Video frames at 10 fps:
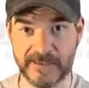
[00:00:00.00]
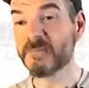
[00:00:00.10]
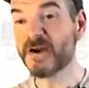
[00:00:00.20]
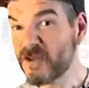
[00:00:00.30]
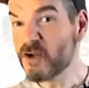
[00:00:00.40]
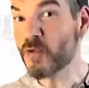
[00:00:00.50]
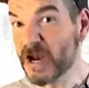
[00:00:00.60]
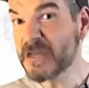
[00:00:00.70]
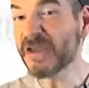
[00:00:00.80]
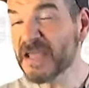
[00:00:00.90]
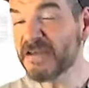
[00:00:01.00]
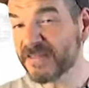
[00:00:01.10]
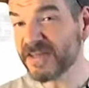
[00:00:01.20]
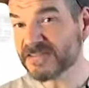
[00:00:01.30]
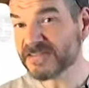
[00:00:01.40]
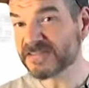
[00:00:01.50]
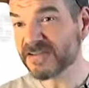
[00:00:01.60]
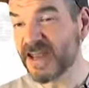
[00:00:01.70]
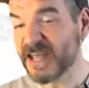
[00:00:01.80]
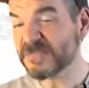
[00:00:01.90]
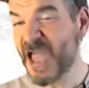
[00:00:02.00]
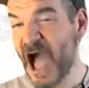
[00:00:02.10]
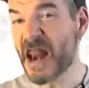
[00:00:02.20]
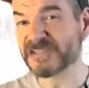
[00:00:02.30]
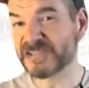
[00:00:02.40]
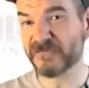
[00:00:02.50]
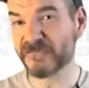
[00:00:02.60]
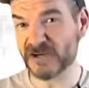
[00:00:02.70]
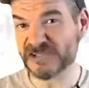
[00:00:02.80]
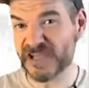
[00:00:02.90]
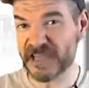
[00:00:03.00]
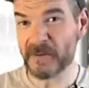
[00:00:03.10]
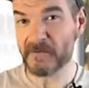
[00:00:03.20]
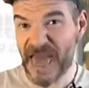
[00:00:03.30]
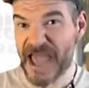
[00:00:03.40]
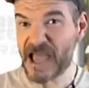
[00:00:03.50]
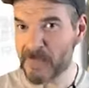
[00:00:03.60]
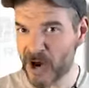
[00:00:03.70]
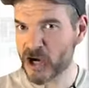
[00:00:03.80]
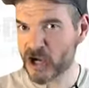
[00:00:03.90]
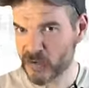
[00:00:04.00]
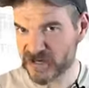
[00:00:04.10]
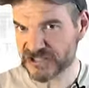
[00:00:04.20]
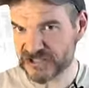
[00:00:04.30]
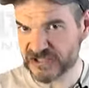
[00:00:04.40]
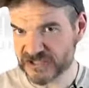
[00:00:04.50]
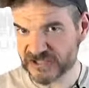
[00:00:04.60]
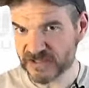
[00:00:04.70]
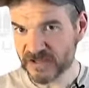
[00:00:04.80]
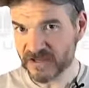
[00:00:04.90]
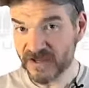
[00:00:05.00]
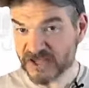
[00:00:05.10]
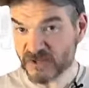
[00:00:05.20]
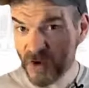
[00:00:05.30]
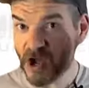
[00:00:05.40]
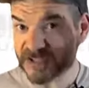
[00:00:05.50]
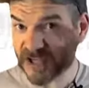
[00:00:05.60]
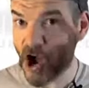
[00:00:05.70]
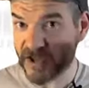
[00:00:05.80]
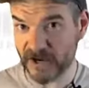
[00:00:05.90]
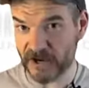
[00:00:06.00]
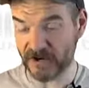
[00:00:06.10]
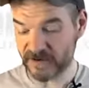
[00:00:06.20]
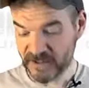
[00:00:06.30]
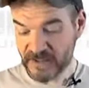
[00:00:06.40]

But if you really believe this, let's be honest here for a second, black American Christians. Let's real talk here.